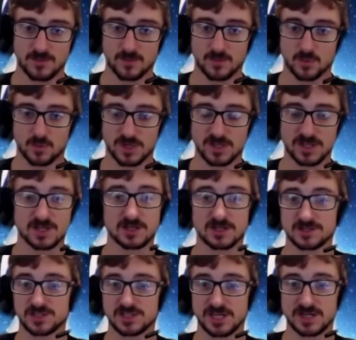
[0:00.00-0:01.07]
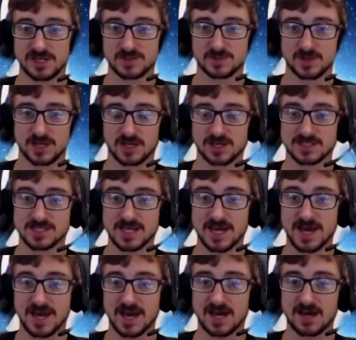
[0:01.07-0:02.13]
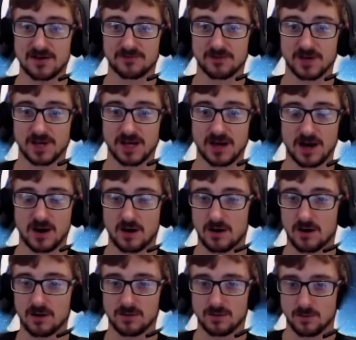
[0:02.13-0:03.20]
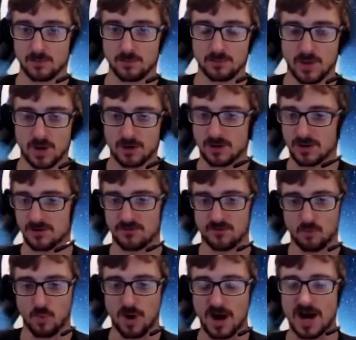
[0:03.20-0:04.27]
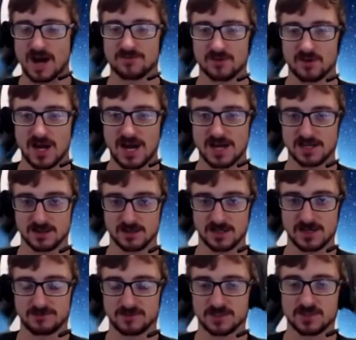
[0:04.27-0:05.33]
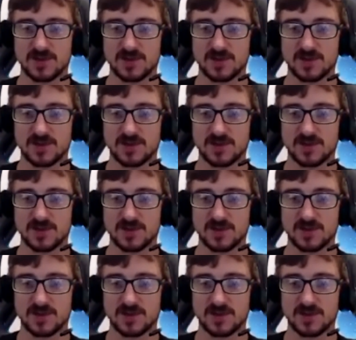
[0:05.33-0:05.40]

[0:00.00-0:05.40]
really good gyms because they have all a wide variety of levels.